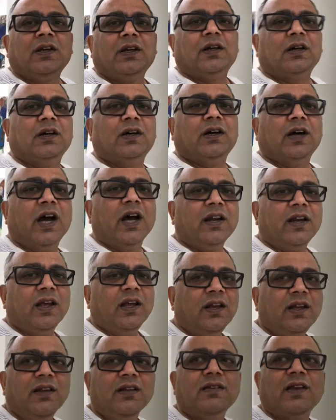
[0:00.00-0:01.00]
and
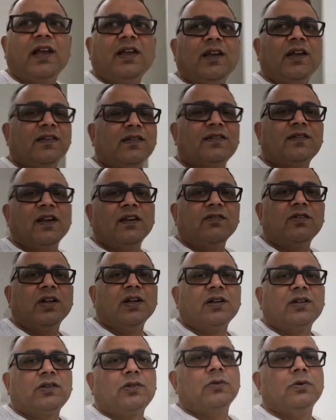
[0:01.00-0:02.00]
it is, I guess,
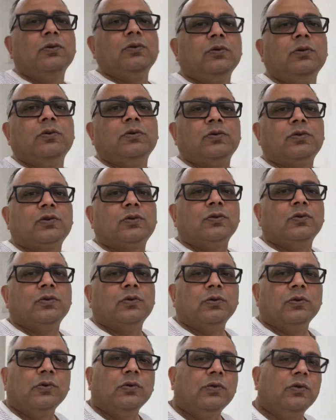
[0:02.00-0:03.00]
central
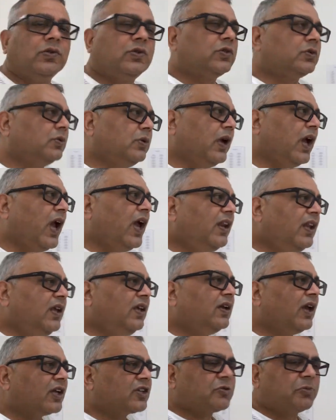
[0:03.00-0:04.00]
to
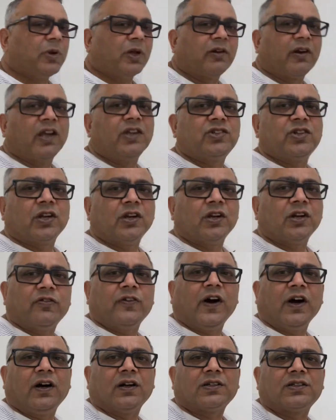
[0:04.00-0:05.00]
any exploration
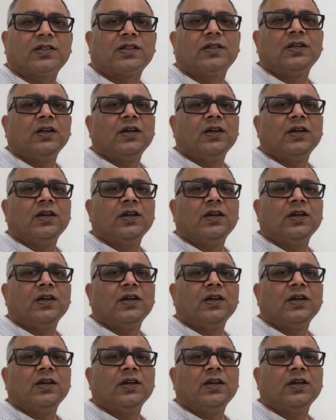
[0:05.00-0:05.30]
of art.